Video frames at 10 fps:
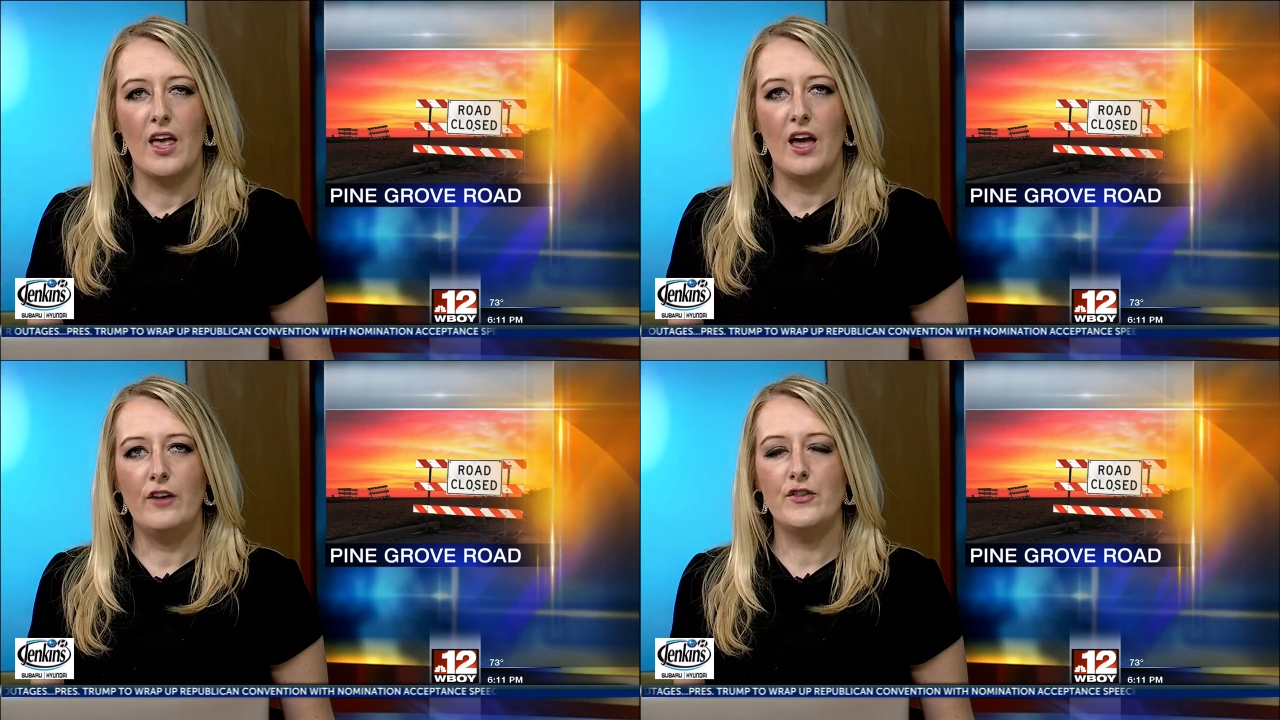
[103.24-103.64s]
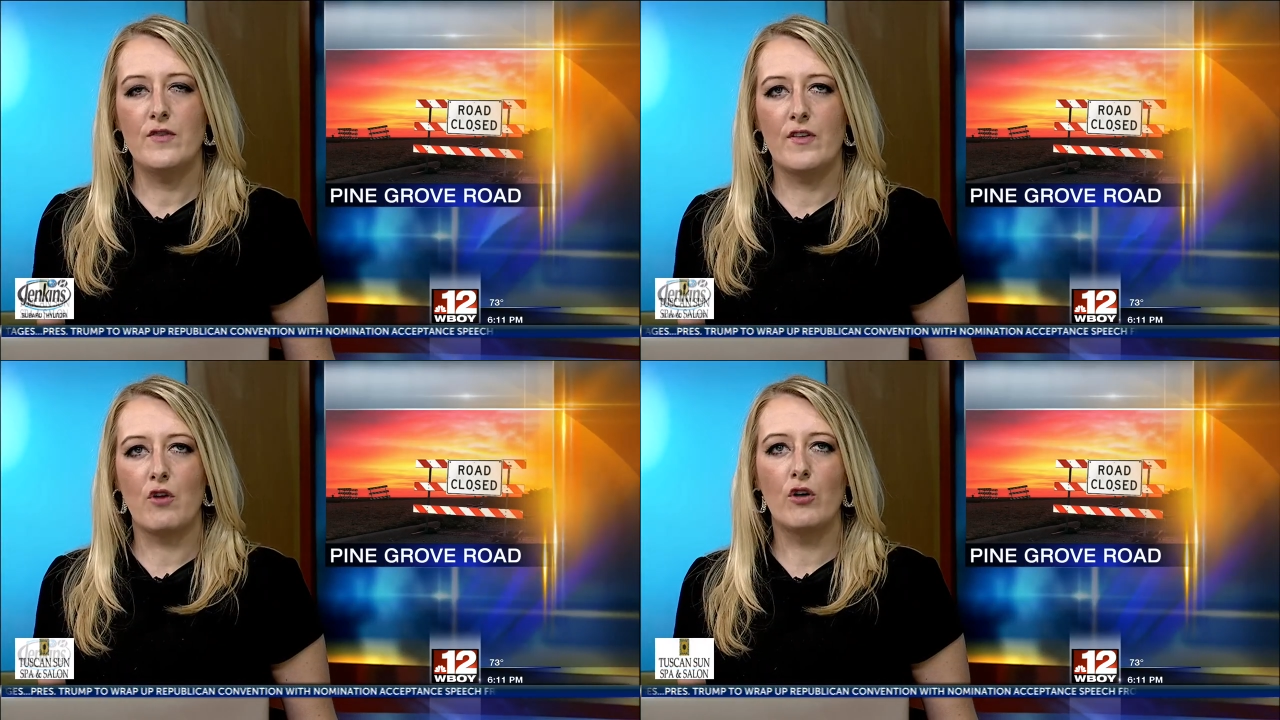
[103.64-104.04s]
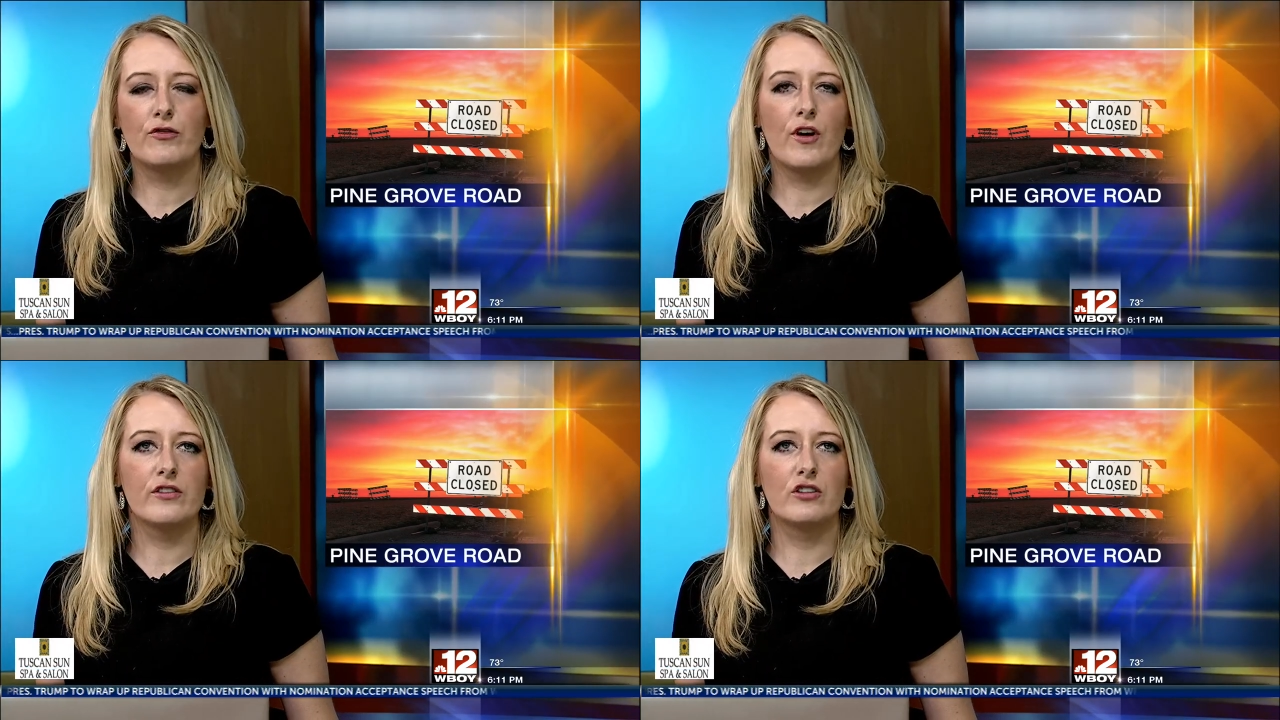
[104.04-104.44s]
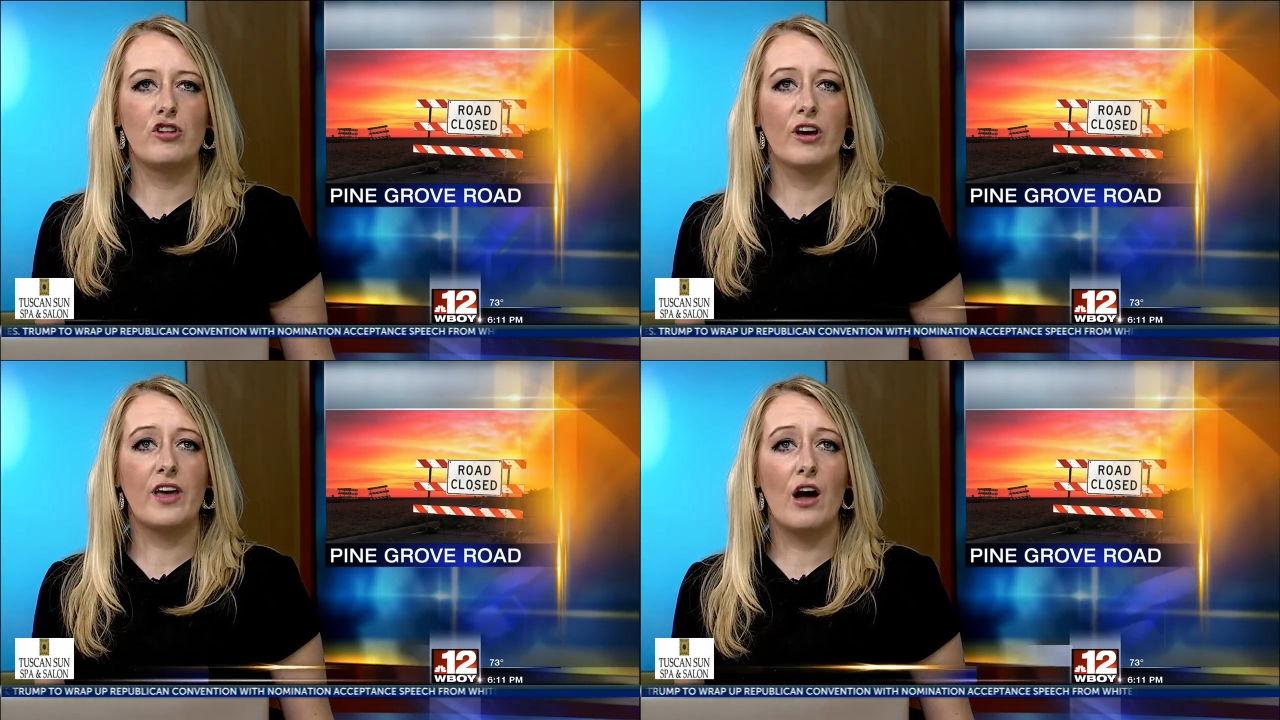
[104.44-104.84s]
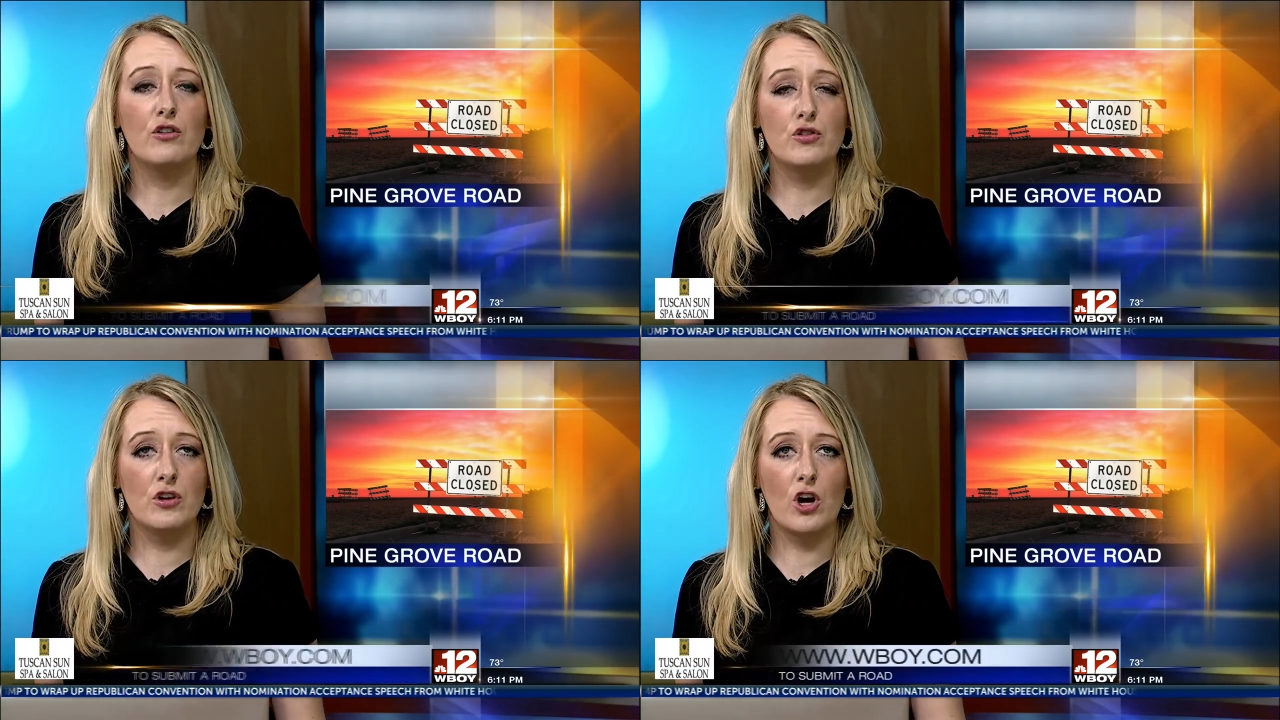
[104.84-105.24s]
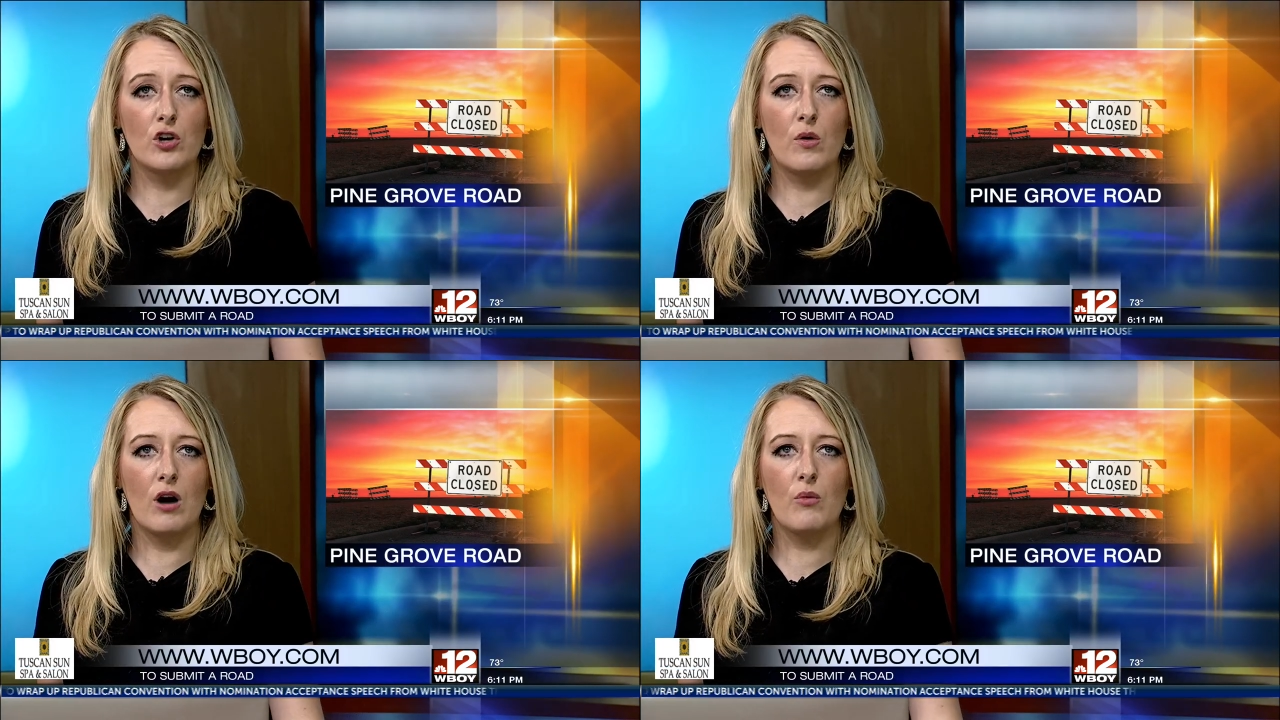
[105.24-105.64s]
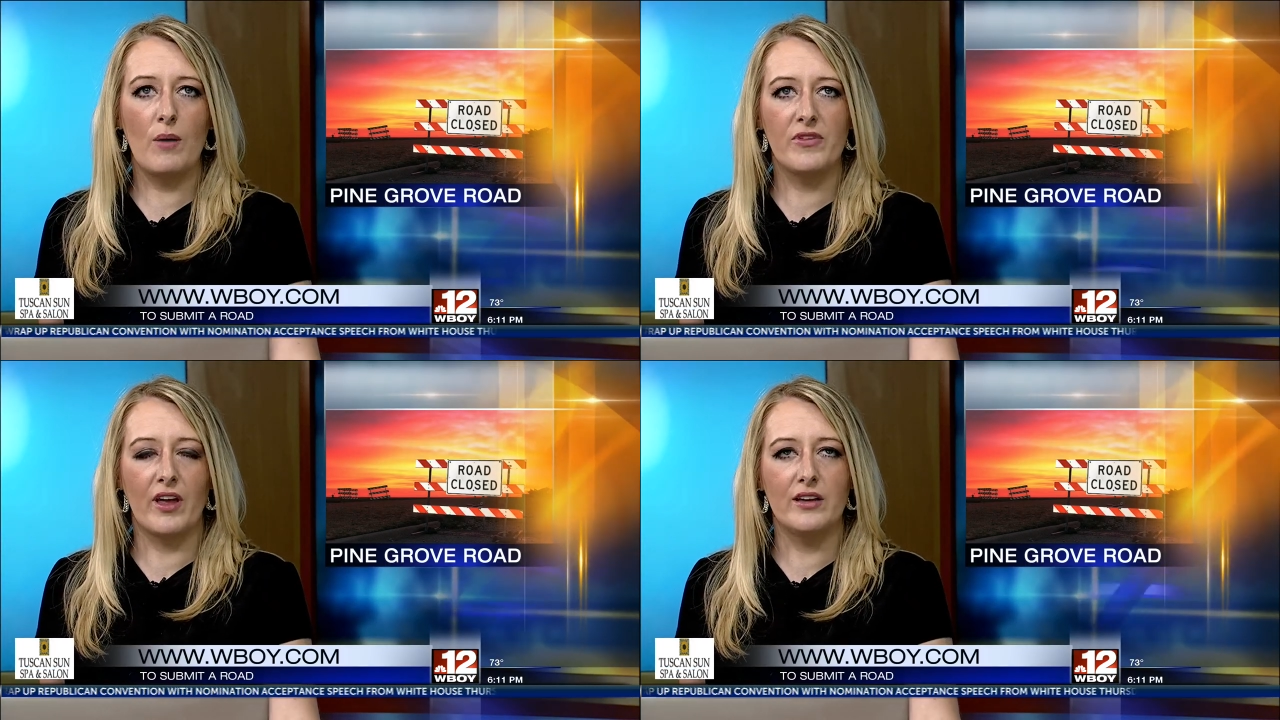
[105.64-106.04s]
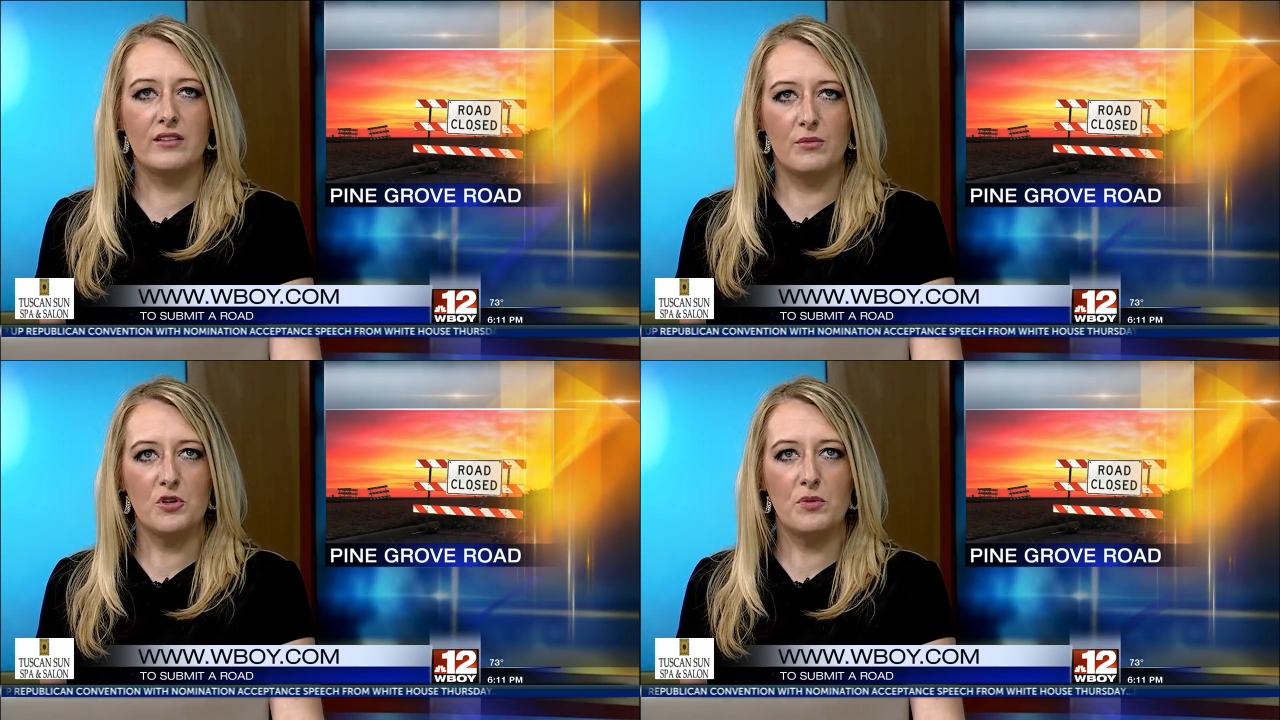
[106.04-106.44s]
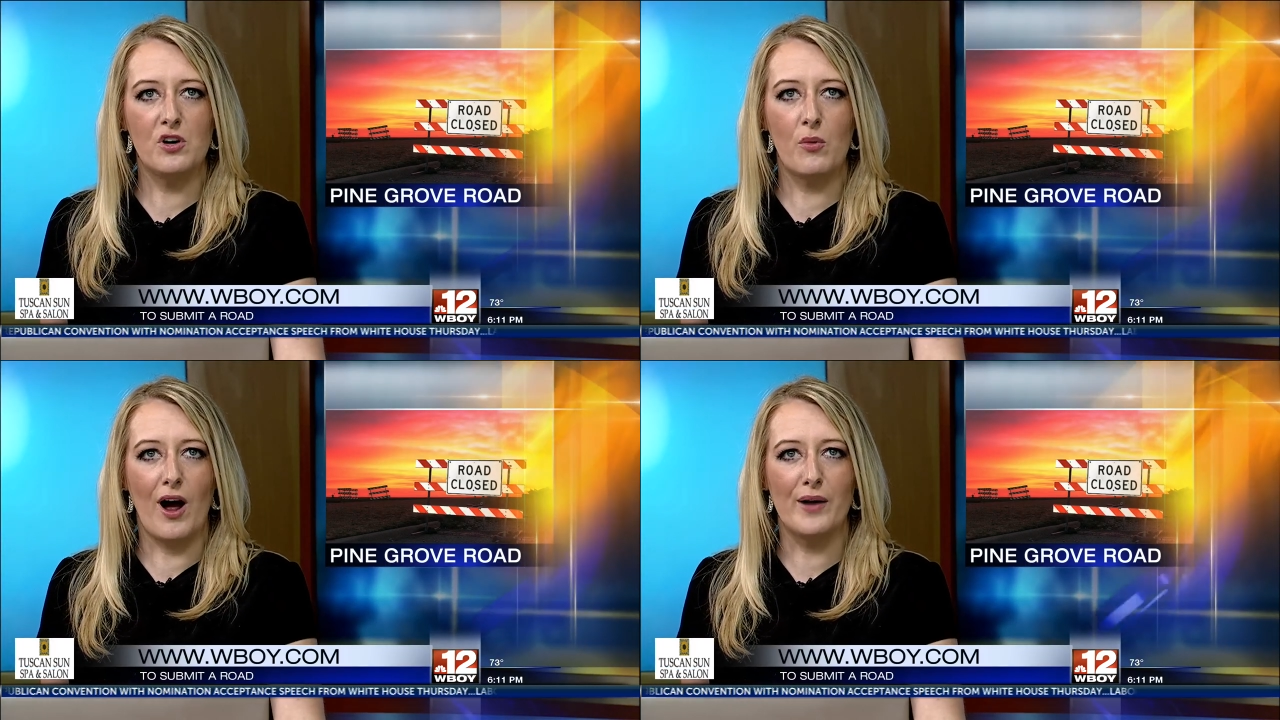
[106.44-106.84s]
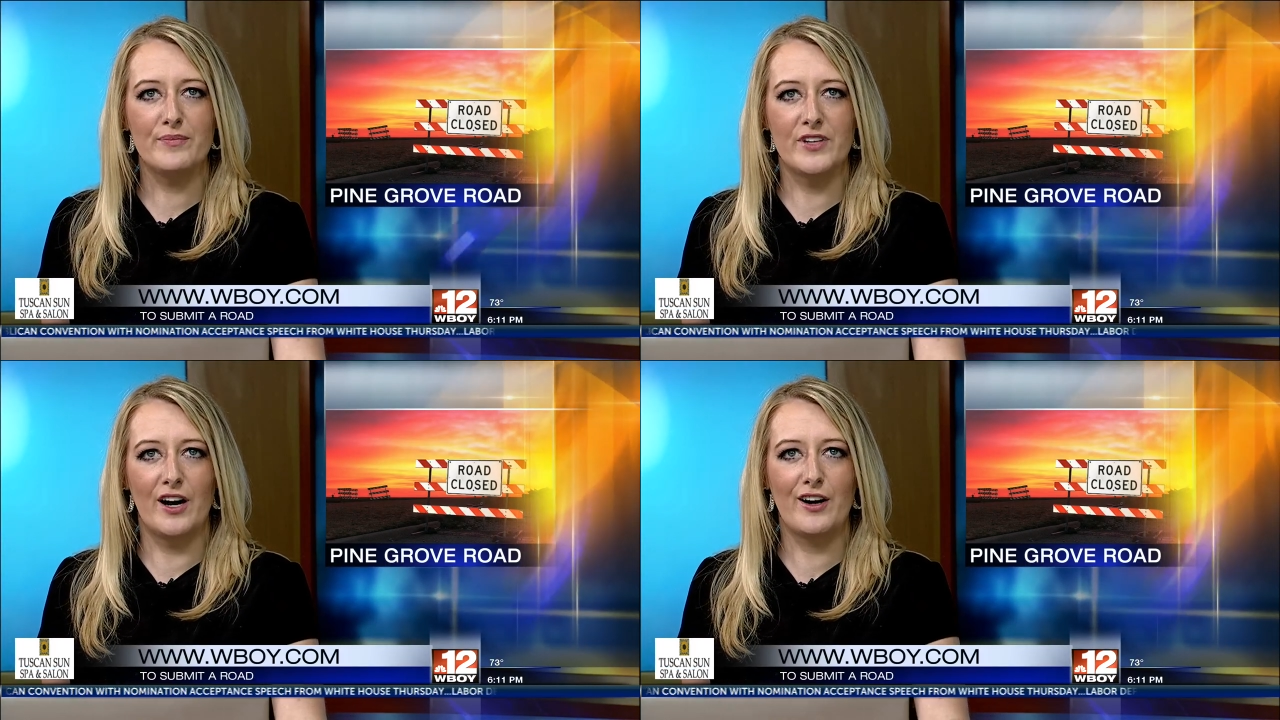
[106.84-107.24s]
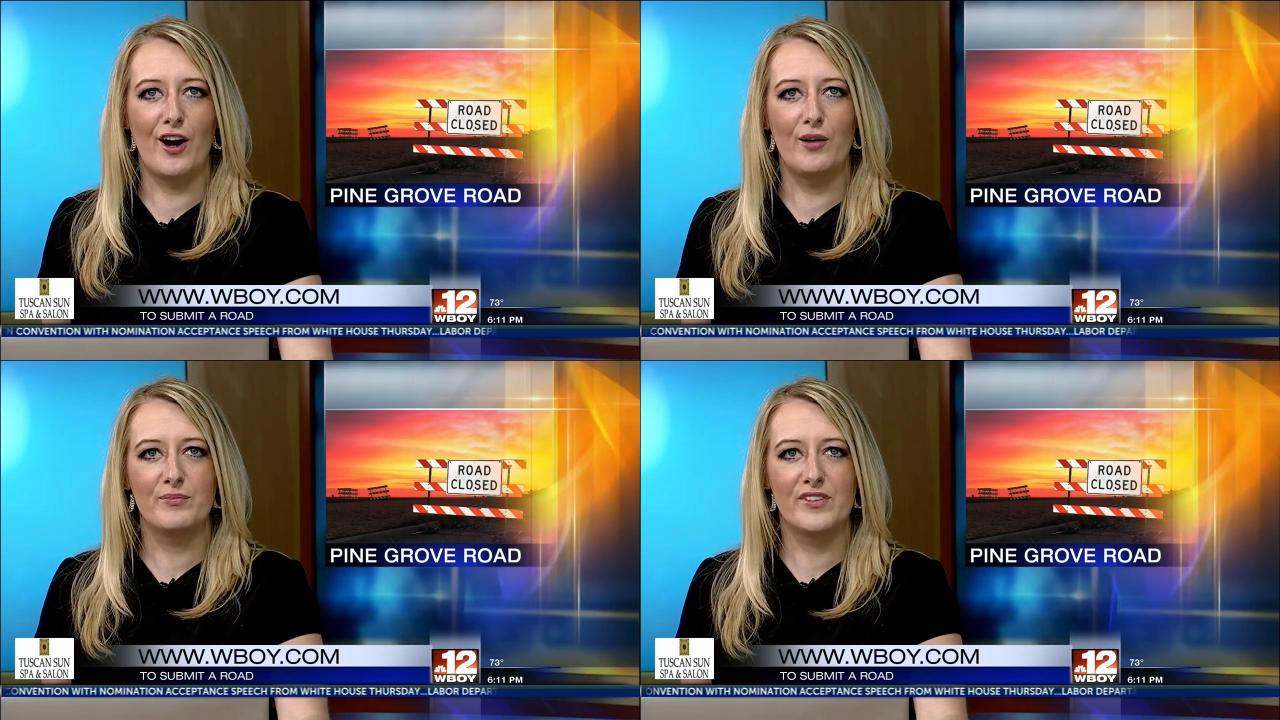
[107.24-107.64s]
And if you have a road for us to check out, you can go to our website, WBOY.com.